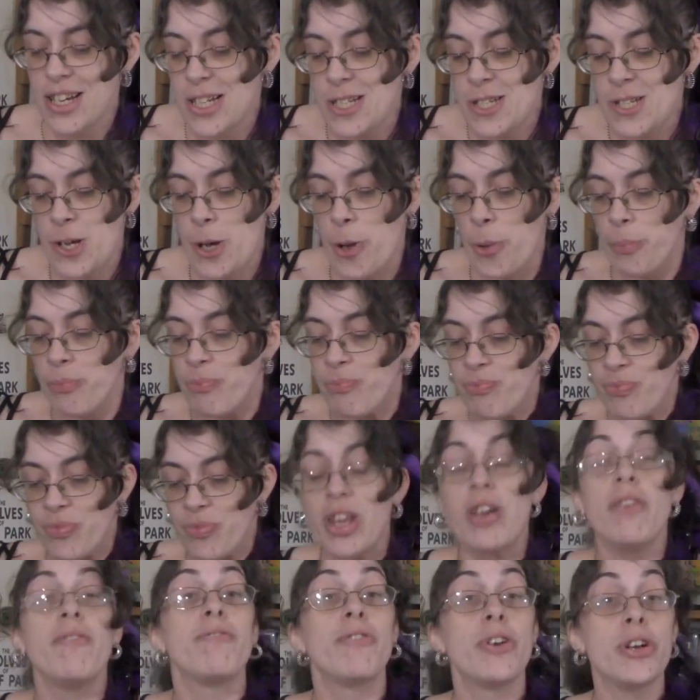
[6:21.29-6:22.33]
So
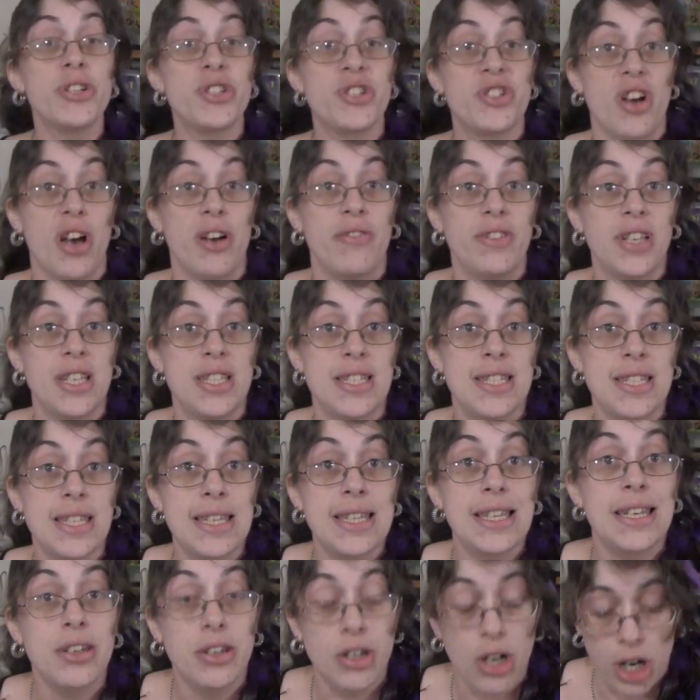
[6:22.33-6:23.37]
first off, let's see
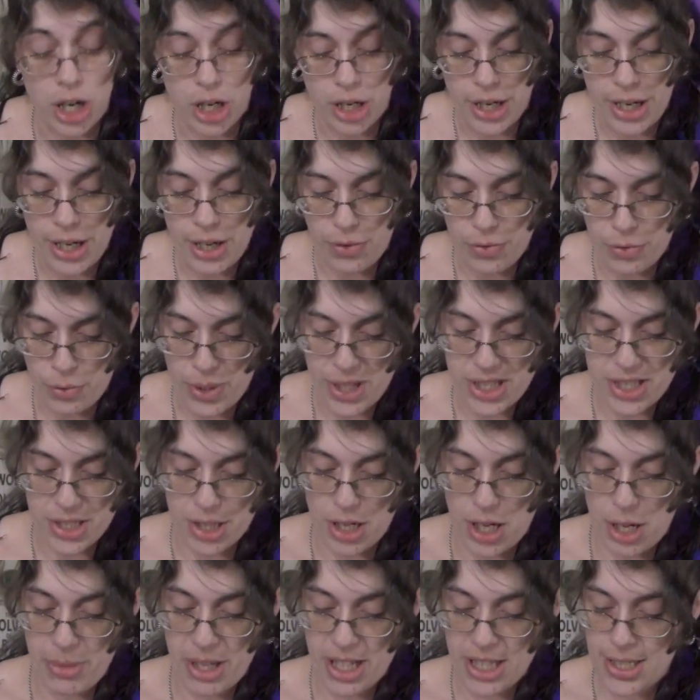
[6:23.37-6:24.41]
the non-ElfQuest
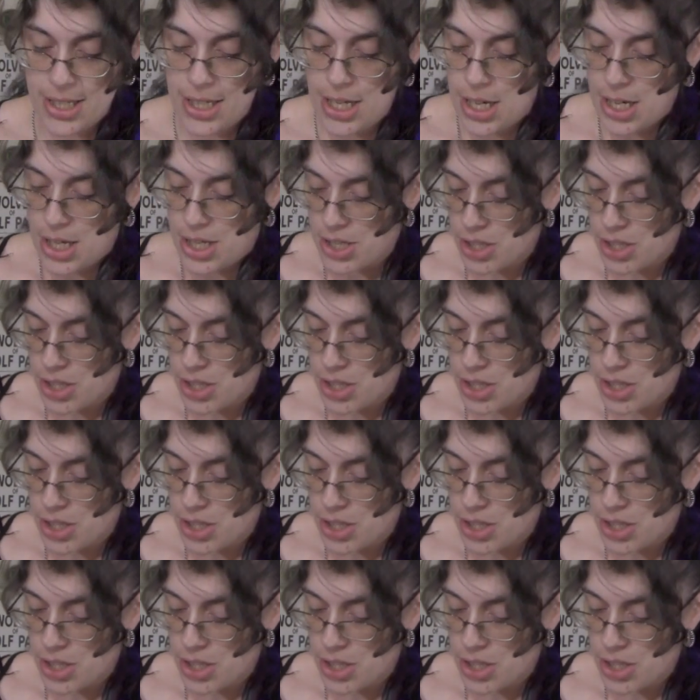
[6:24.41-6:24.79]
comics.